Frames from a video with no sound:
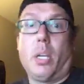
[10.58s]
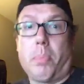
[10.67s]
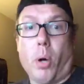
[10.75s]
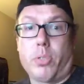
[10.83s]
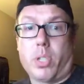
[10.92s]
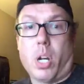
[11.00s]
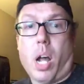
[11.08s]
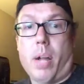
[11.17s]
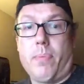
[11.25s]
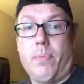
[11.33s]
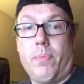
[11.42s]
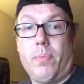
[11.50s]
see a post or
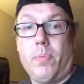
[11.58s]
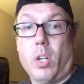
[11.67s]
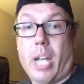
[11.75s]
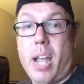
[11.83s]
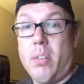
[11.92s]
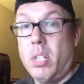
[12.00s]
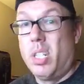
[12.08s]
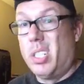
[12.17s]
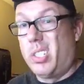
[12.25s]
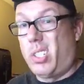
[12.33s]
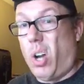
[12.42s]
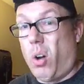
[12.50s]
not. Okay?
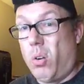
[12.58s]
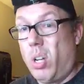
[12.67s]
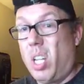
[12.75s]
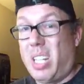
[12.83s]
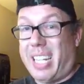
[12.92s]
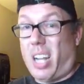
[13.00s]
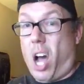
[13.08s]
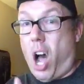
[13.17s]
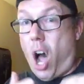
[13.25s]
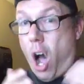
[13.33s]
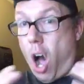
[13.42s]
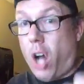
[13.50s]
So, like
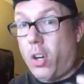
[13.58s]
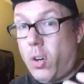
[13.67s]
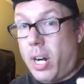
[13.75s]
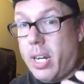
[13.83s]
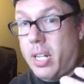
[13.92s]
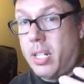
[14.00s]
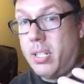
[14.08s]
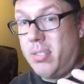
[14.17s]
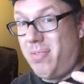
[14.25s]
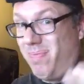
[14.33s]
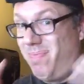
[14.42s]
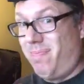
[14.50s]
100,000
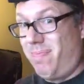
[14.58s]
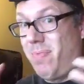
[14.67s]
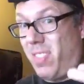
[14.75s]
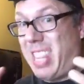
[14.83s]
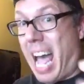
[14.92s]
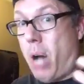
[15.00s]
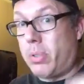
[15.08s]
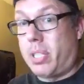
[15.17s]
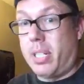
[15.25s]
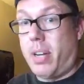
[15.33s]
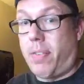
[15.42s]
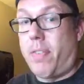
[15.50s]

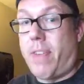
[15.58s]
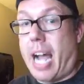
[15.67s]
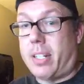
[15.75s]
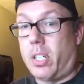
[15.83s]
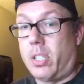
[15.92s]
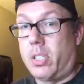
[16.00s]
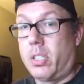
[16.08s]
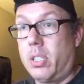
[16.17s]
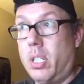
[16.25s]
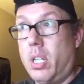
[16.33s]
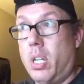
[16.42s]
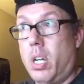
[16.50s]
different factors,
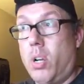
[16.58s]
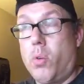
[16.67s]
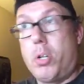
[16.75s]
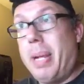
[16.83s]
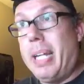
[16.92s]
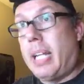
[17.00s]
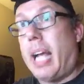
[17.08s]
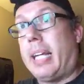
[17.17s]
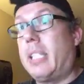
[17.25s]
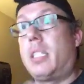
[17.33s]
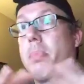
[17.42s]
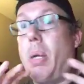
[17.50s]
which means that
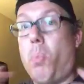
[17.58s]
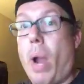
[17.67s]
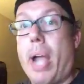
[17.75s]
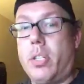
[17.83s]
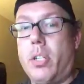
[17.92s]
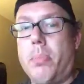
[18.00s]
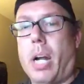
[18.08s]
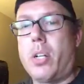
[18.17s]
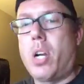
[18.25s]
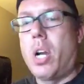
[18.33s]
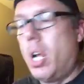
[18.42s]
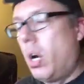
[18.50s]
it gets to be way too
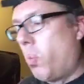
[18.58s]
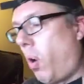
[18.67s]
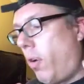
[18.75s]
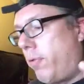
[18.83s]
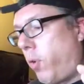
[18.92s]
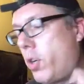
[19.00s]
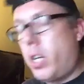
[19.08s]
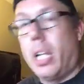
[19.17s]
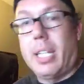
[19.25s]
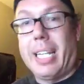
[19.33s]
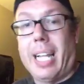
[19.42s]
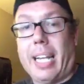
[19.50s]
much. Well,
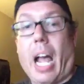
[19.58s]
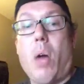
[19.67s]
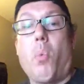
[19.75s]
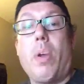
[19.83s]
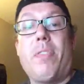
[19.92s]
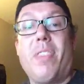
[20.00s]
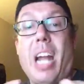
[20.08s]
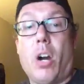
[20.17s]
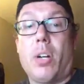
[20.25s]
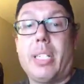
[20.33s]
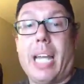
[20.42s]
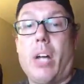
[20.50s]
fortunately, like we've
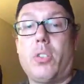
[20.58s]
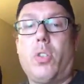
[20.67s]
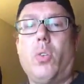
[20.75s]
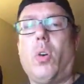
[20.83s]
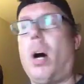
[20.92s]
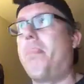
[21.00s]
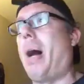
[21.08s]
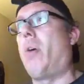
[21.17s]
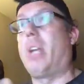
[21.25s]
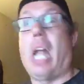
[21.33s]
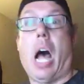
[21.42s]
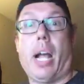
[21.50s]
narrowed it down to
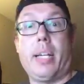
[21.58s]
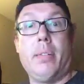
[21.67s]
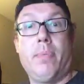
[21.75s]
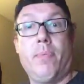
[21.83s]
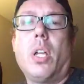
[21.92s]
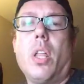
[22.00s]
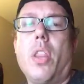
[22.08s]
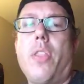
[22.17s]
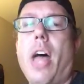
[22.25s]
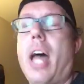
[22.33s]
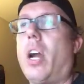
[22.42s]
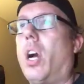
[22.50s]
about nine
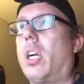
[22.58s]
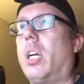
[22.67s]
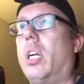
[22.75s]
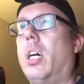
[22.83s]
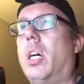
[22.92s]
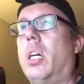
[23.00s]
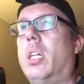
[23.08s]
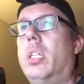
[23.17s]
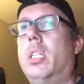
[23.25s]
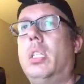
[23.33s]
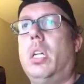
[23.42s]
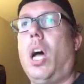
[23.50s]
that are going to
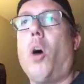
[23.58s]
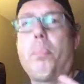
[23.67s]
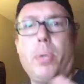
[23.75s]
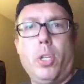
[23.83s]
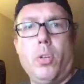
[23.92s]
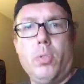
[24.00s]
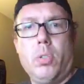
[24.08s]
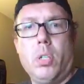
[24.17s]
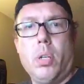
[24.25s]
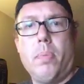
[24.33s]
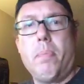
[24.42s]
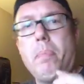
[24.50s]
help you
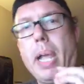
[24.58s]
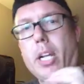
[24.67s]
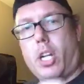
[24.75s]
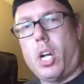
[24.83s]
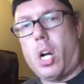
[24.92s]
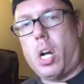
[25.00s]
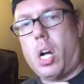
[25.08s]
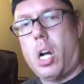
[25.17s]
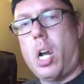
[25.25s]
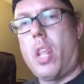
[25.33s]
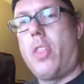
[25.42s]
make sure